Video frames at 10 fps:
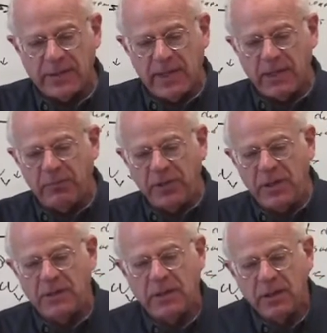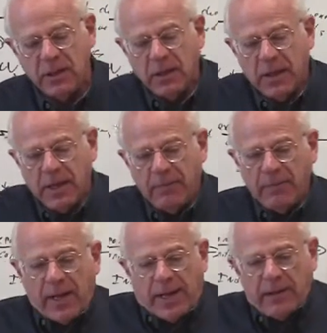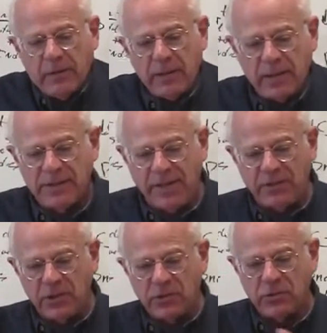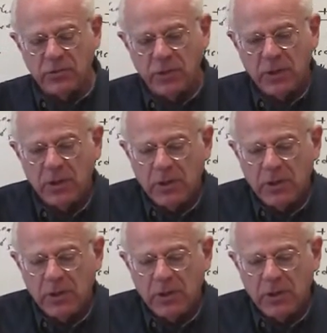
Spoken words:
They compete by attempting to